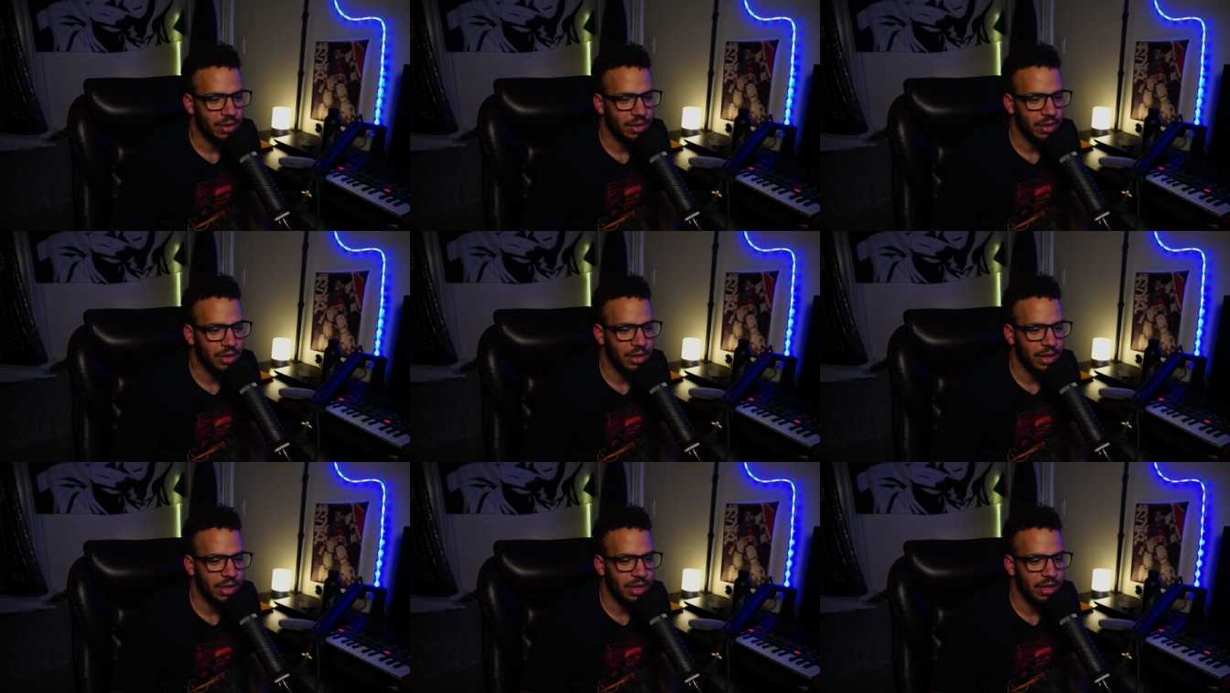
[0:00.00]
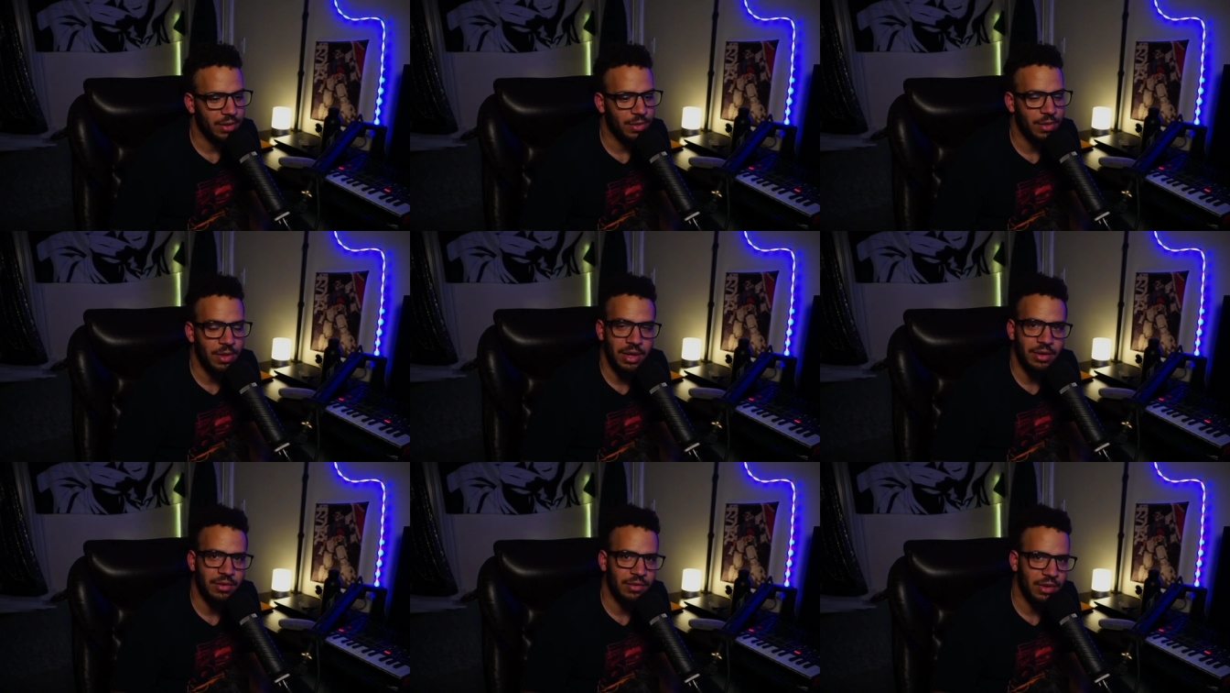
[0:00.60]
like
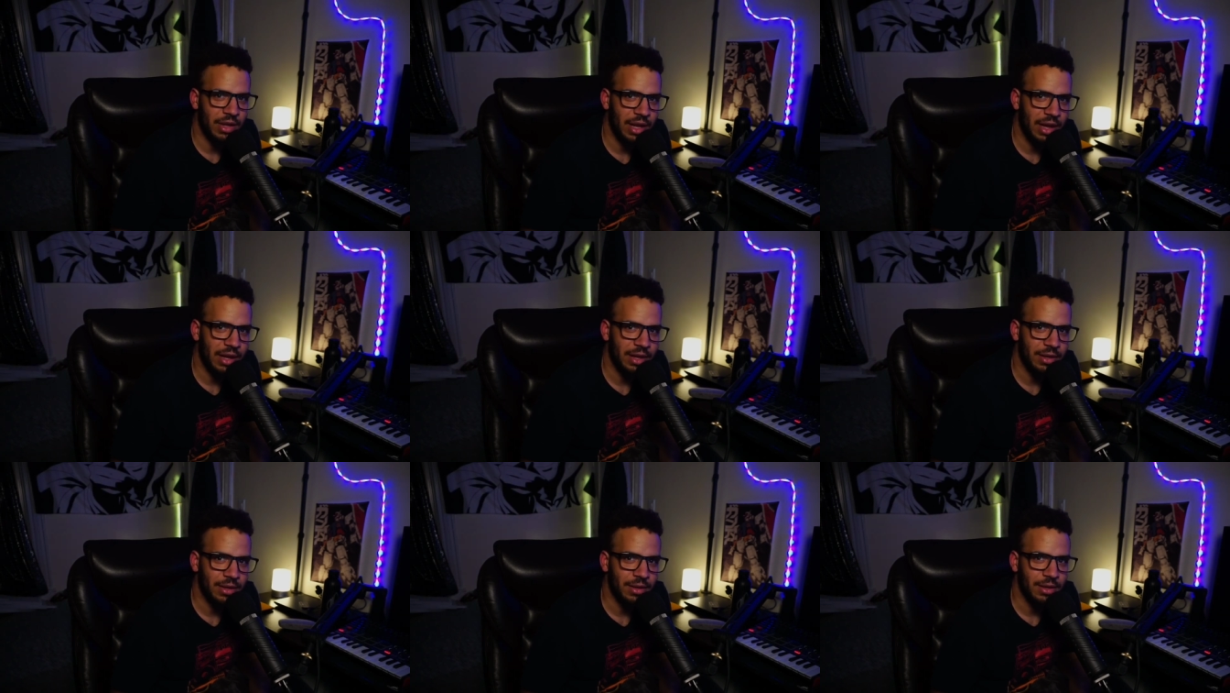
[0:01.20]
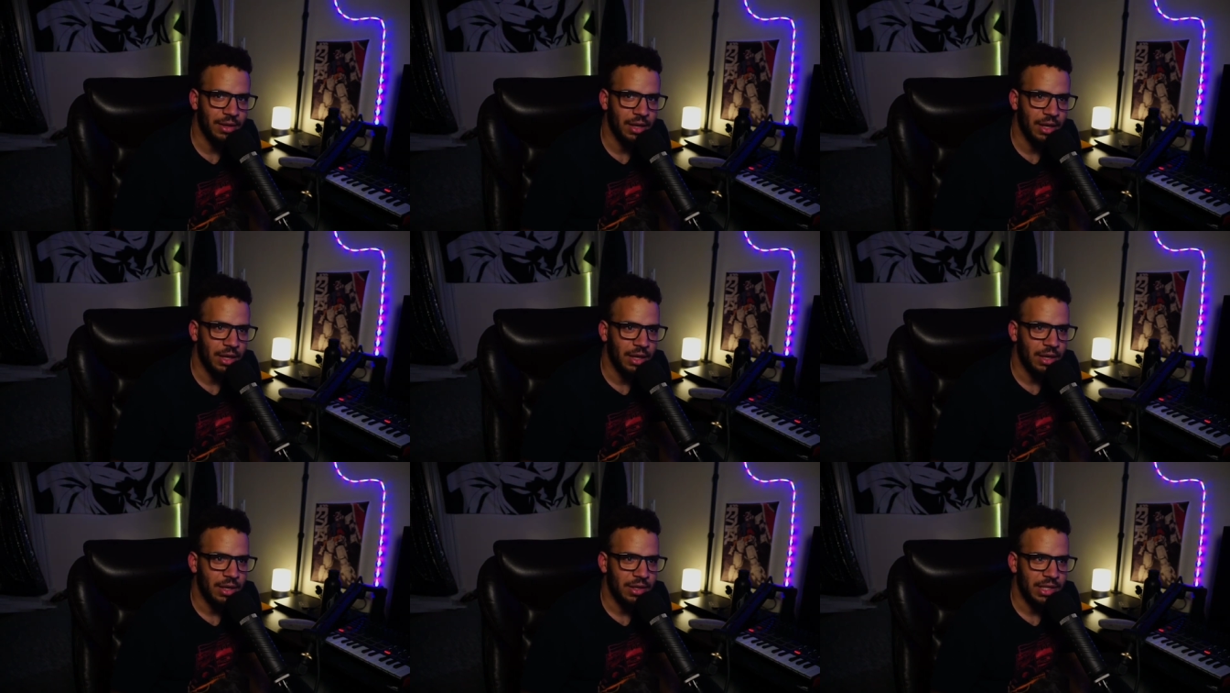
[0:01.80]
things that I
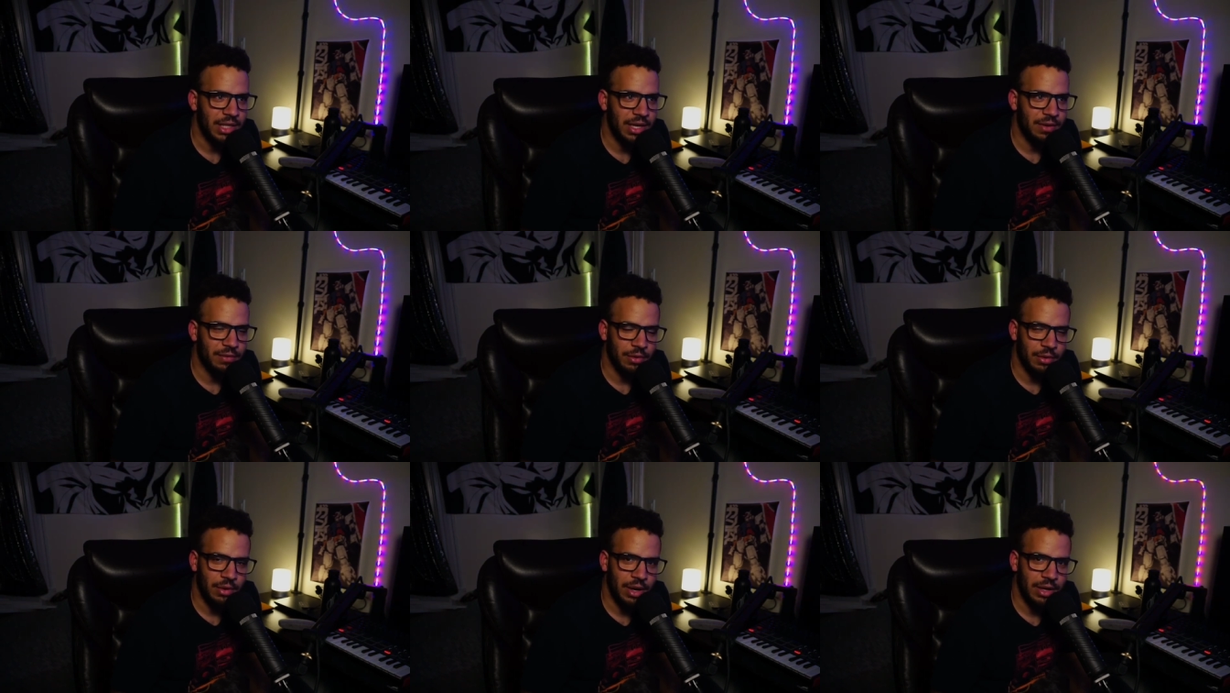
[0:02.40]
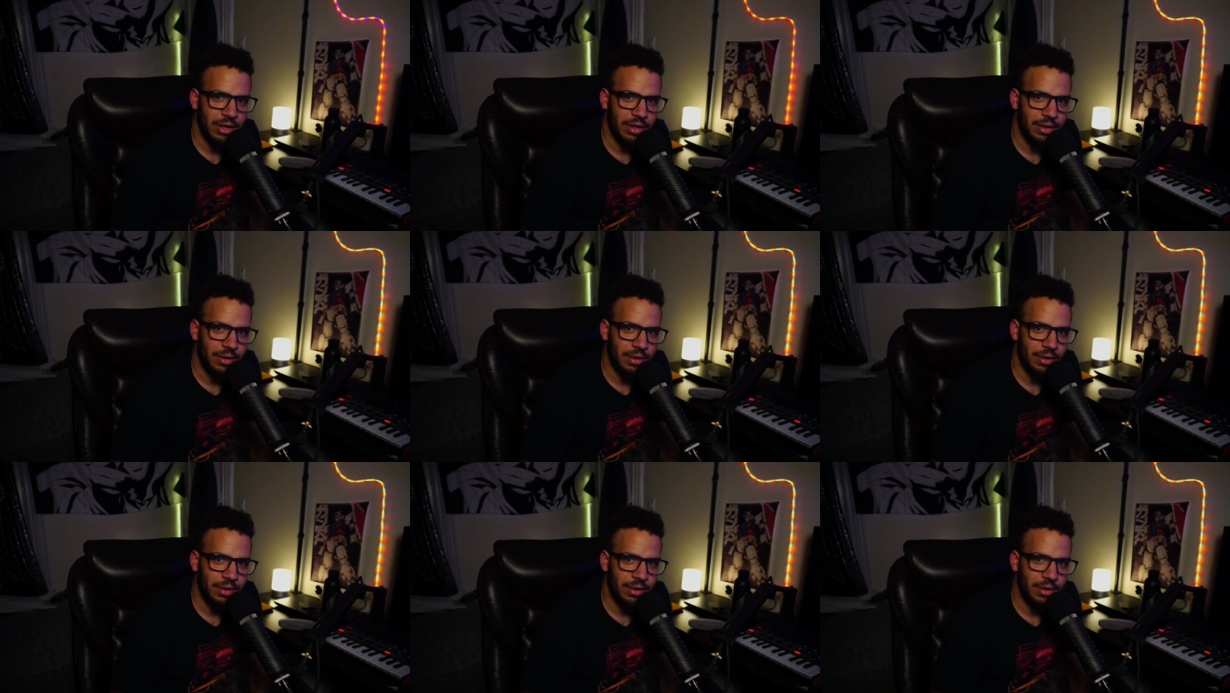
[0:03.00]
take for granted